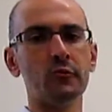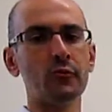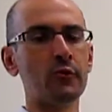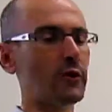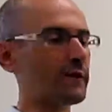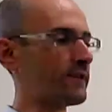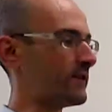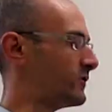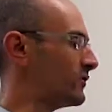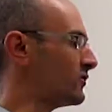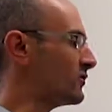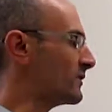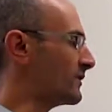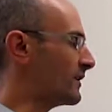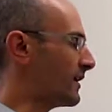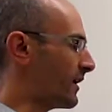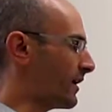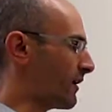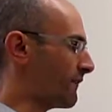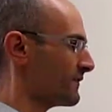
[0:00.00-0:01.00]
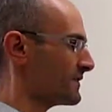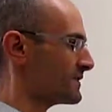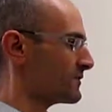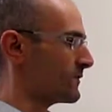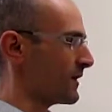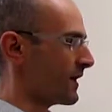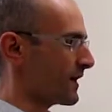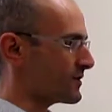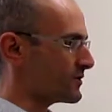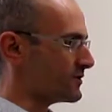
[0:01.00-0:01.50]
work that you could get out of this
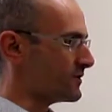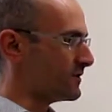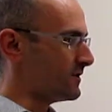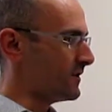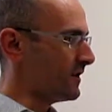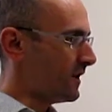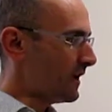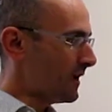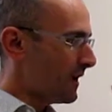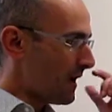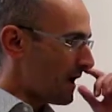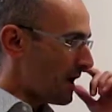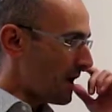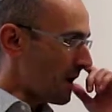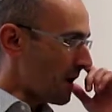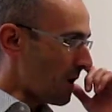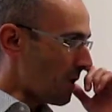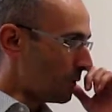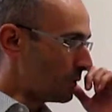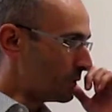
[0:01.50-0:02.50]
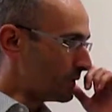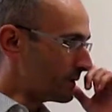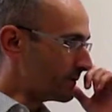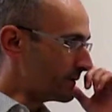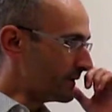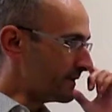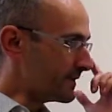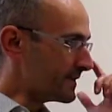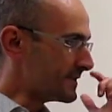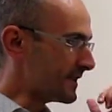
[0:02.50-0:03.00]
reaction uh, will
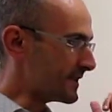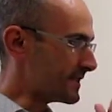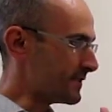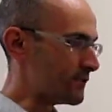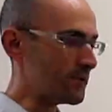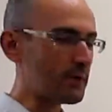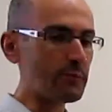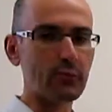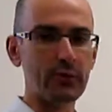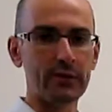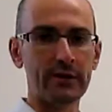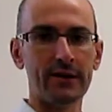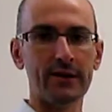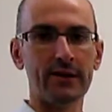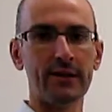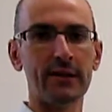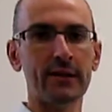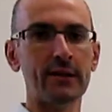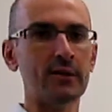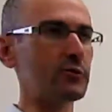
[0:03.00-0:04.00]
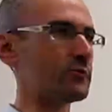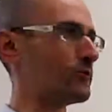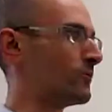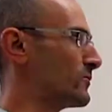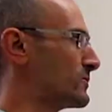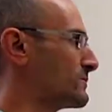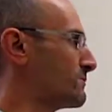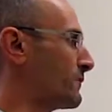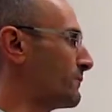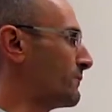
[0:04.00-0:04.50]
be 63.9
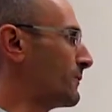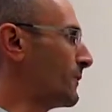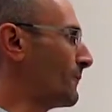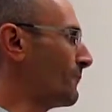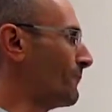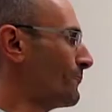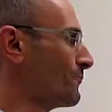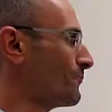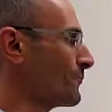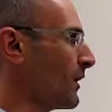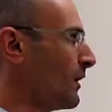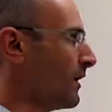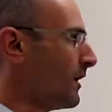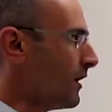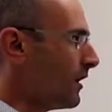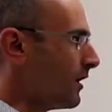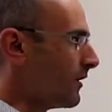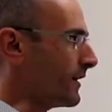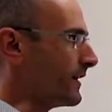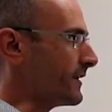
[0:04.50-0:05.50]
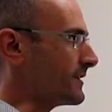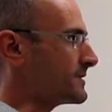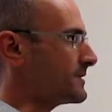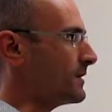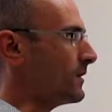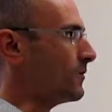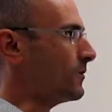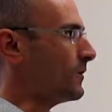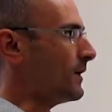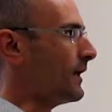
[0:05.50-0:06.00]
kilojoules per mole. Alright,
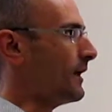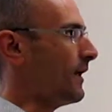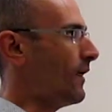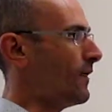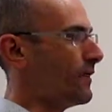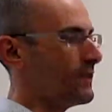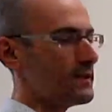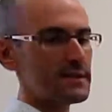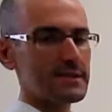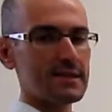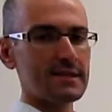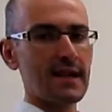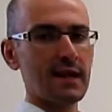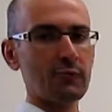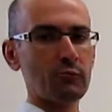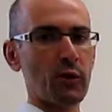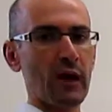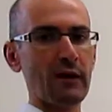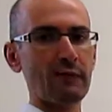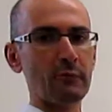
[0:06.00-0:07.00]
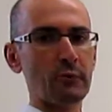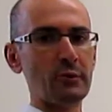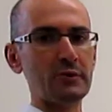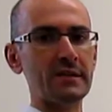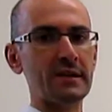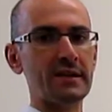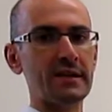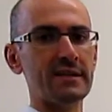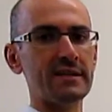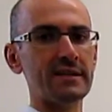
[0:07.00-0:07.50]
so uh, this is how we have
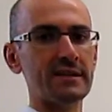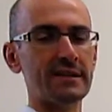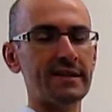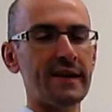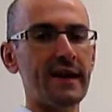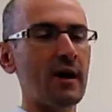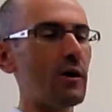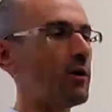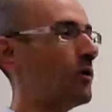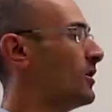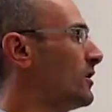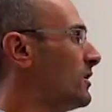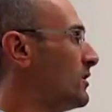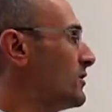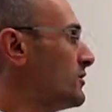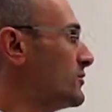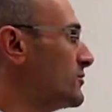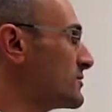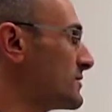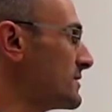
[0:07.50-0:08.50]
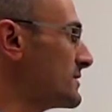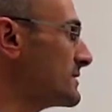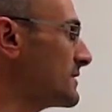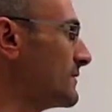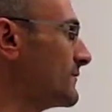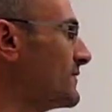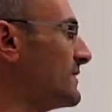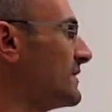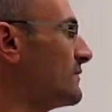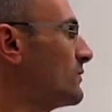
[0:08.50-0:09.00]
proceeded until now, using
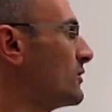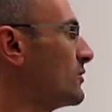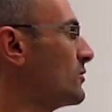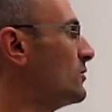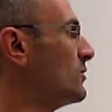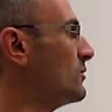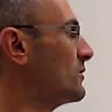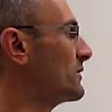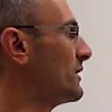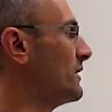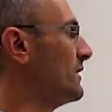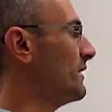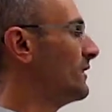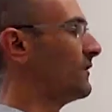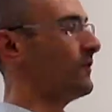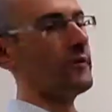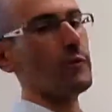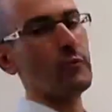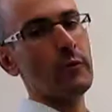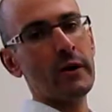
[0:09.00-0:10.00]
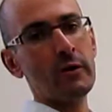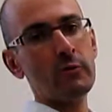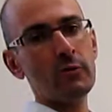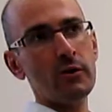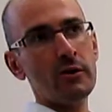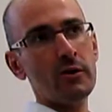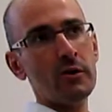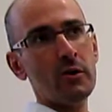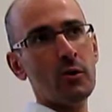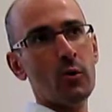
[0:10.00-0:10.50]
something that we call the
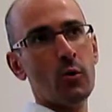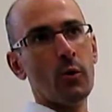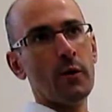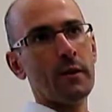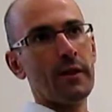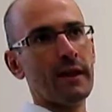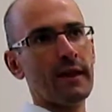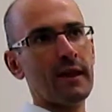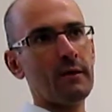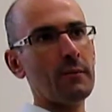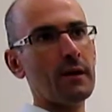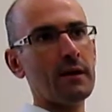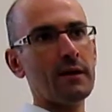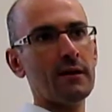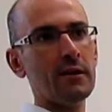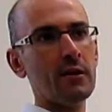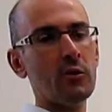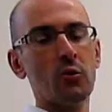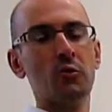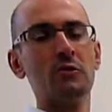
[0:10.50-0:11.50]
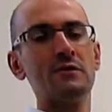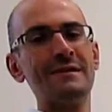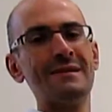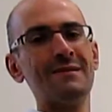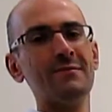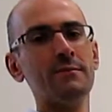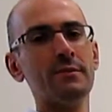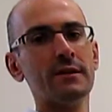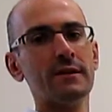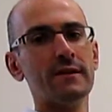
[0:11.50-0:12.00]
regular or the chemical or
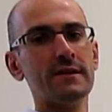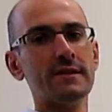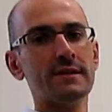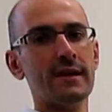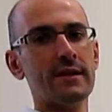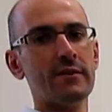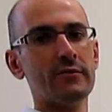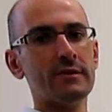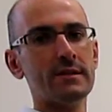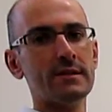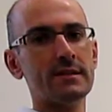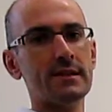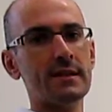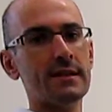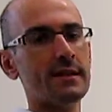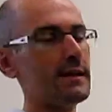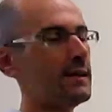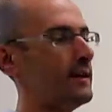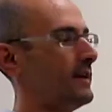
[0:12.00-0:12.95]
simply the standard state.